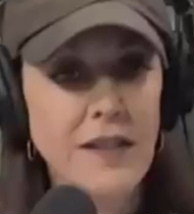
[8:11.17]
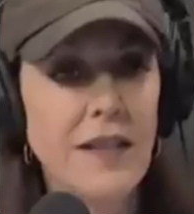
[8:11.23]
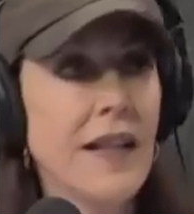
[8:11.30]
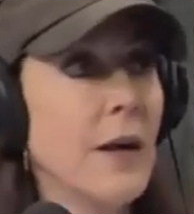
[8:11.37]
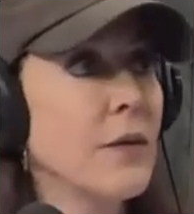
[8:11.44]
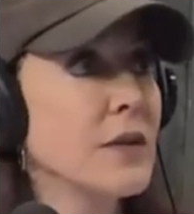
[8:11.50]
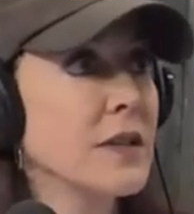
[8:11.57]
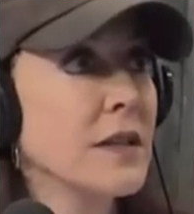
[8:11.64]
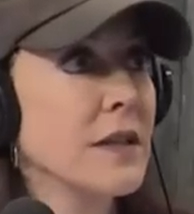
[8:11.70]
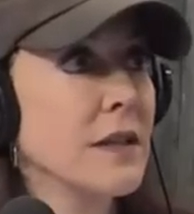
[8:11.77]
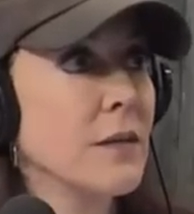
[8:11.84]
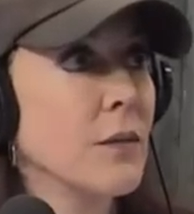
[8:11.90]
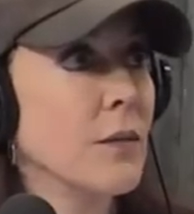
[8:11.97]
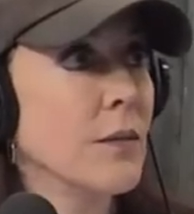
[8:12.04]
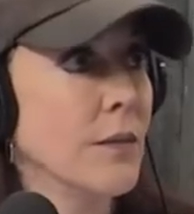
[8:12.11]
so that was a.
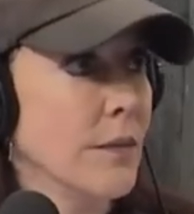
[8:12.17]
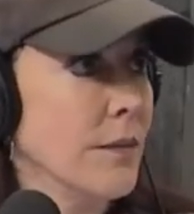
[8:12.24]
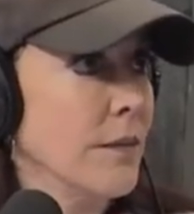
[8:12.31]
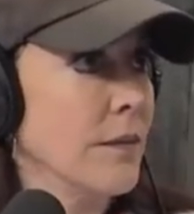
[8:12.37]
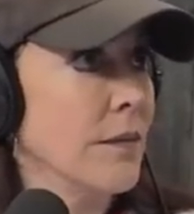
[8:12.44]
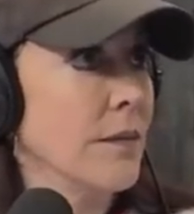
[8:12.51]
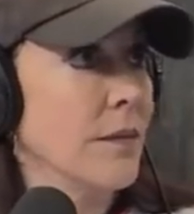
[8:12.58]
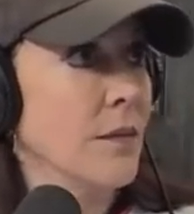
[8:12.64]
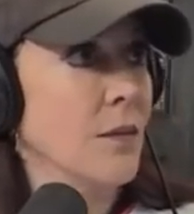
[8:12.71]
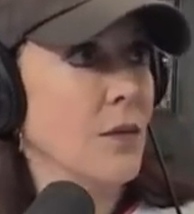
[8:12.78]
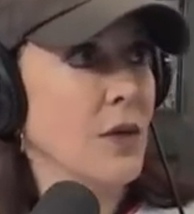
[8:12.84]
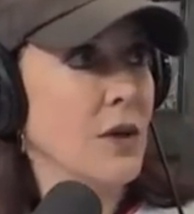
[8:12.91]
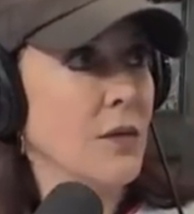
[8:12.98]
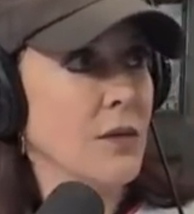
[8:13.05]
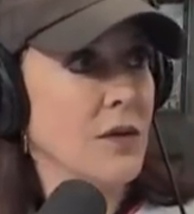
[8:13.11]
Hmm.
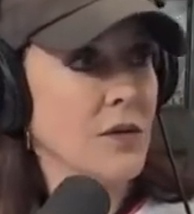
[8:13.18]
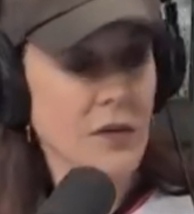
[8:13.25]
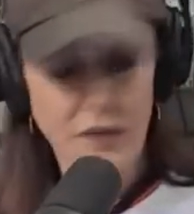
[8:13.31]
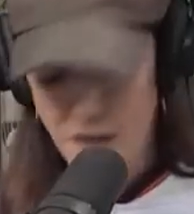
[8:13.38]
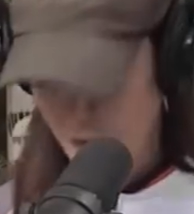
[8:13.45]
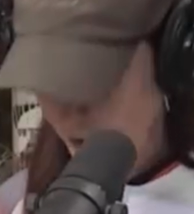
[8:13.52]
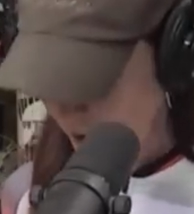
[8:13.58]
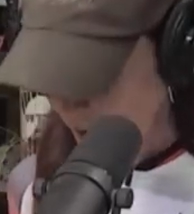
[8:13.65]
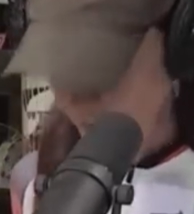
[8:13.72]
What are you, you're staring at